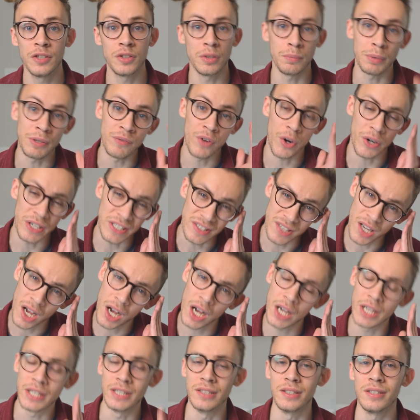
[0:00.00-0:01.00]
to be very
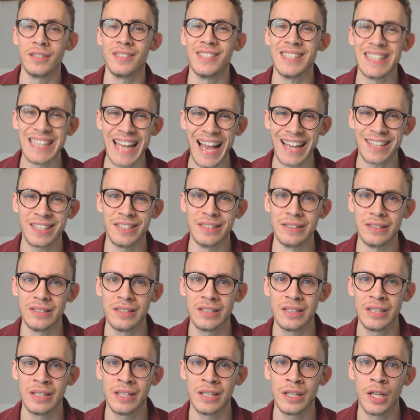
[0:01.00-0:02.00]
tired, knackered.
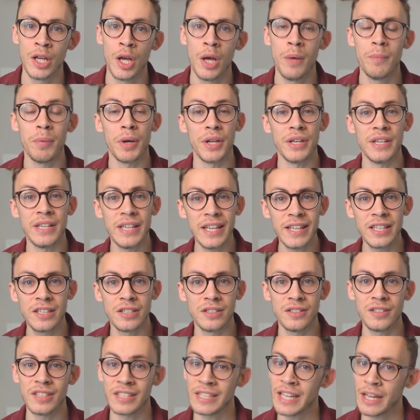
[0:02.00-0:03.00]
But
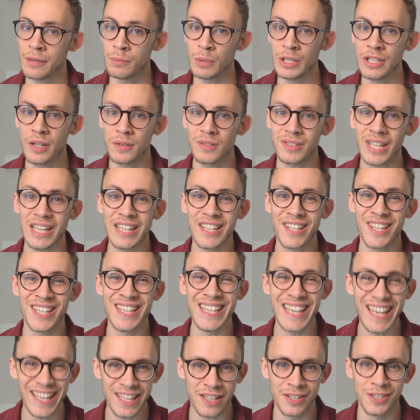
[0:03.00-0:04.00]
knickers, again, we don't say
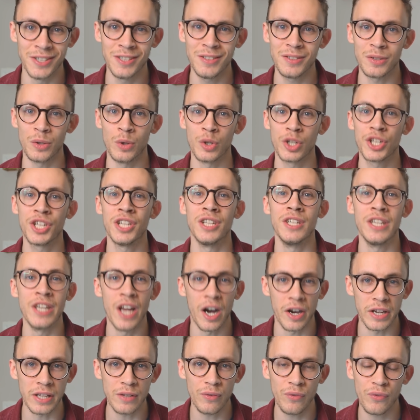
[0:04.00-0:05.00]
knickers or
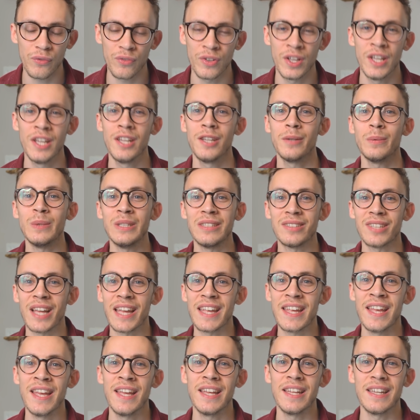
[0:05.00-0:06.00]
knife, we
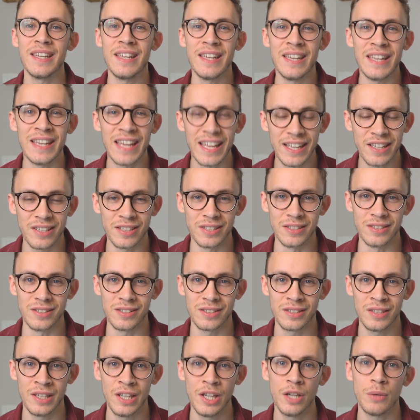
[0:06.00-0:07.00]
say
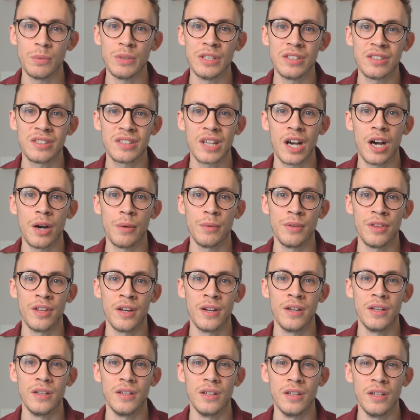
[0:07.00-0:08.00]
knickers. We start with
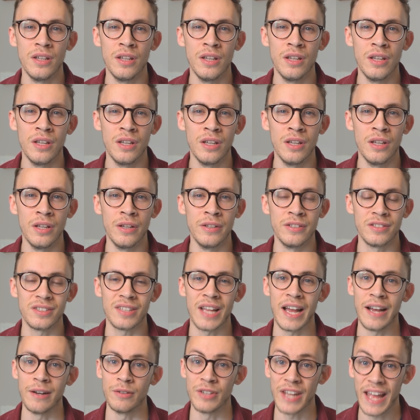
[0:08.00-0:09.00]
a N
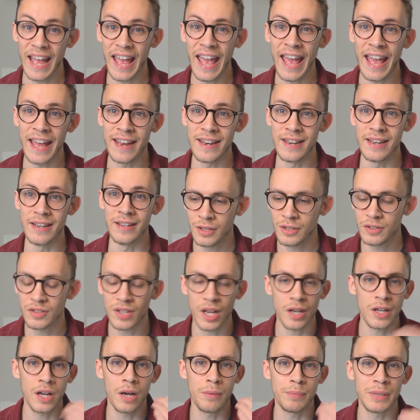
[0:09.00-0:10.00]
sound, N.
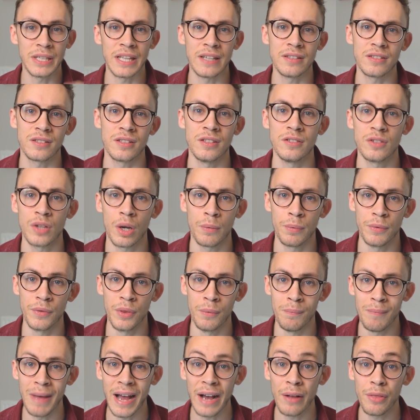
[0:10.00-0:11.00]
Tongue up against the top of the
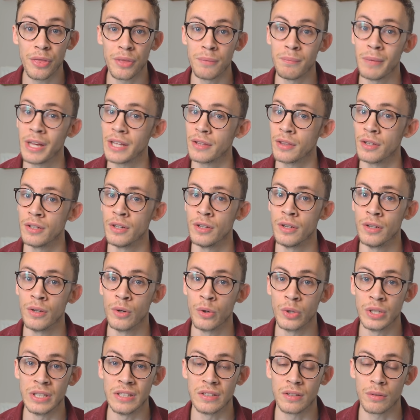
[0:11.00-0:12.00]
mouth and make the
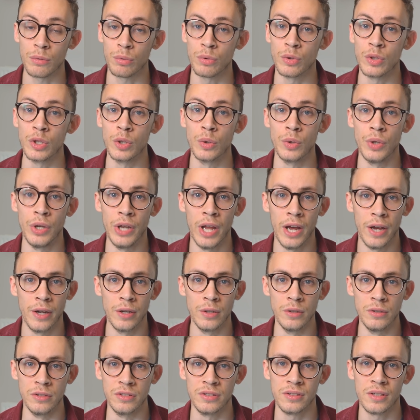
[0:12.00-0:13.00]
noise through your
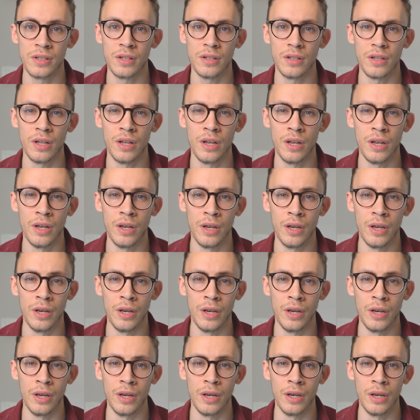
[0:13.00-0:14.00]
nose.
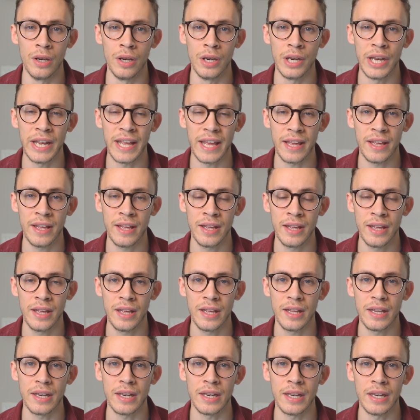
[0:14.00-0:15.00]

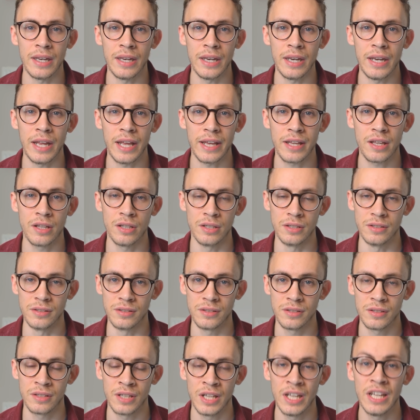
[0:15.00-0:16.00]

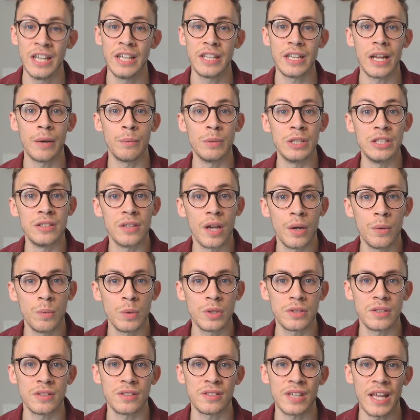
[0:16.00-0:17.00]
Knickers. Now we don't
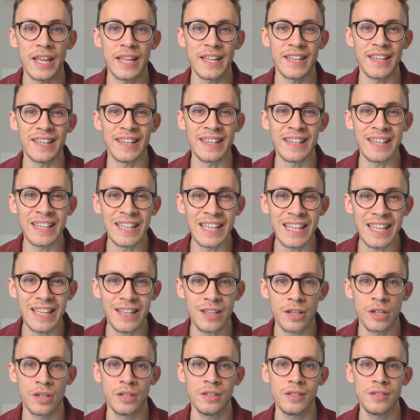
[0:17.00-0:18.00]
want to say
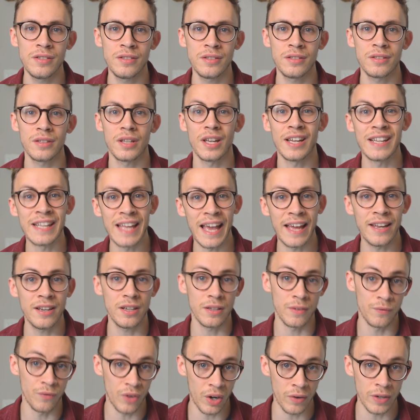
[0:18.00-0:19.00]
knickers. Again,
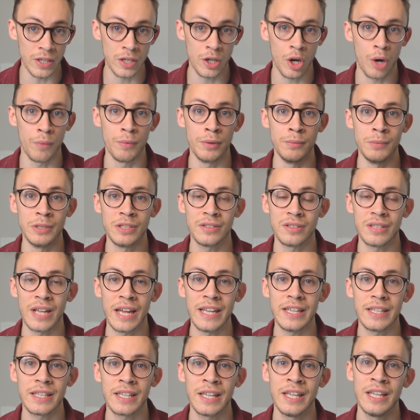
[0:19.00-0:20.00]
a very common
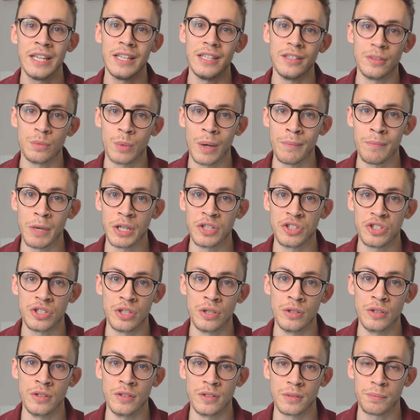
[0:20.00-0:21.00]
mistake is when my
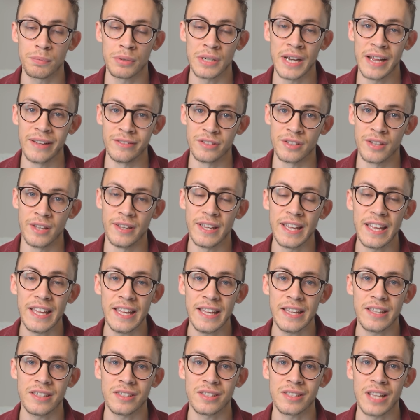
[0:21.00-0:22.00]
students pronounce the
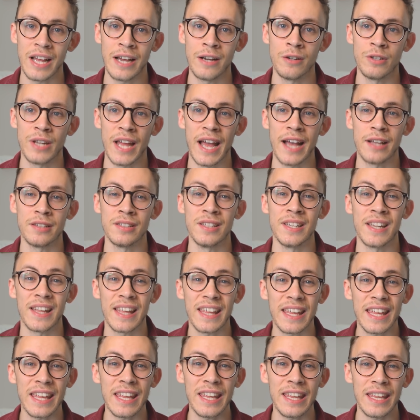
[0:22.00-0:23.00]
it sound as an
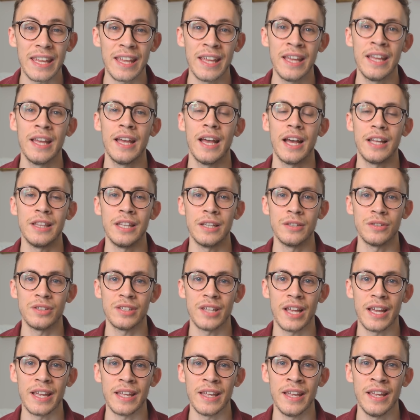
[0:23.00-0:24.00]
e, and they'll
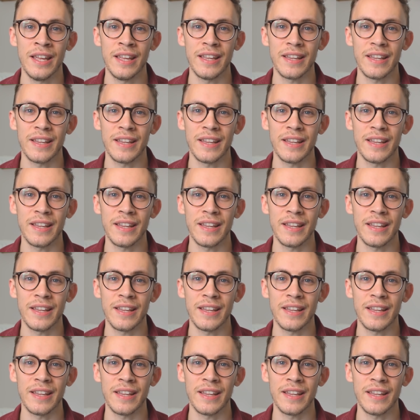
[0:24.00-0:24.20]
say